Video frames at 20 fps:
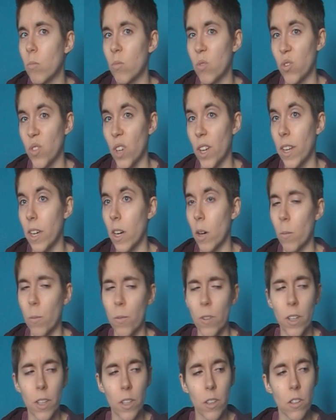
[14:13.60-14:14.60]
It's fairly
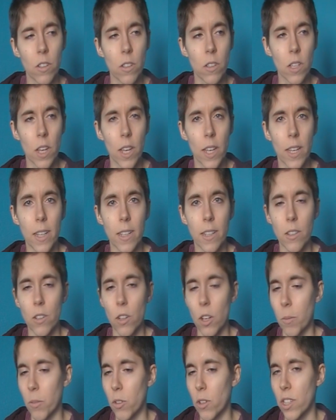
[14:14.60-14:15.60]
comfy. Doesn't take any
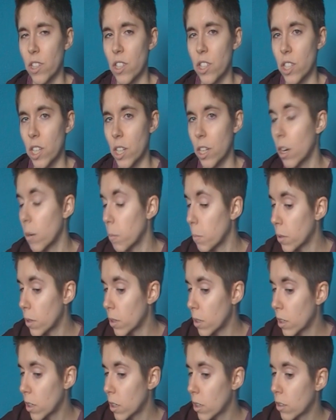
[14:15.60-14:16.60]
time to actually set up.
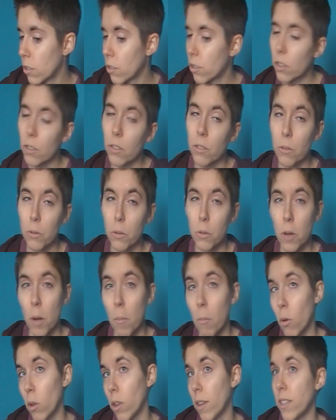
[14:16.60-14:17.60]
So
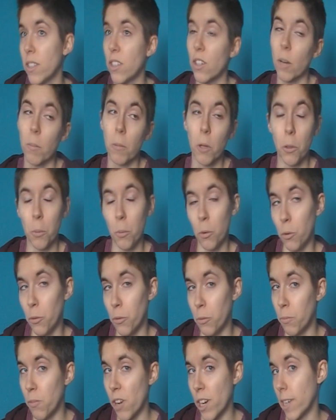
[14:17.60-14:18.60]
I'm more likely to upload more
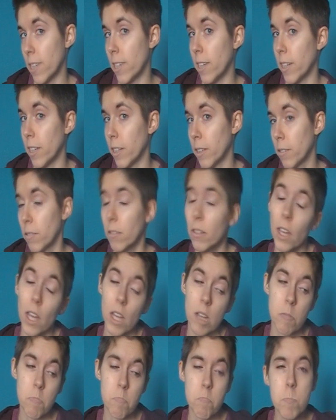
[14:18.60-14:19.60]
regularly. Yeah,
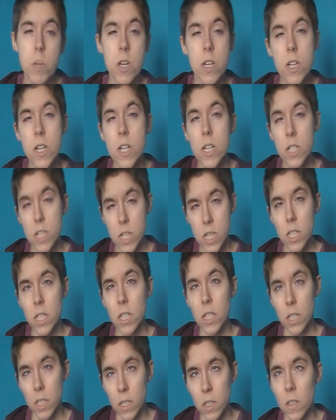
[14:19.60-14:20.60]

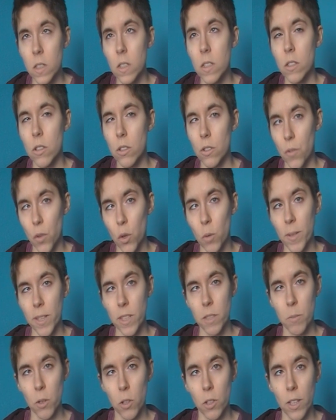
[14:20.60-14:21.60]
this is the filming
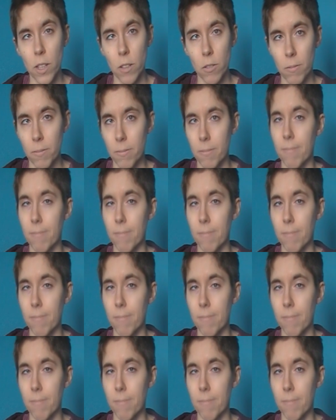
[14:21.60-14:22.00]
spot now.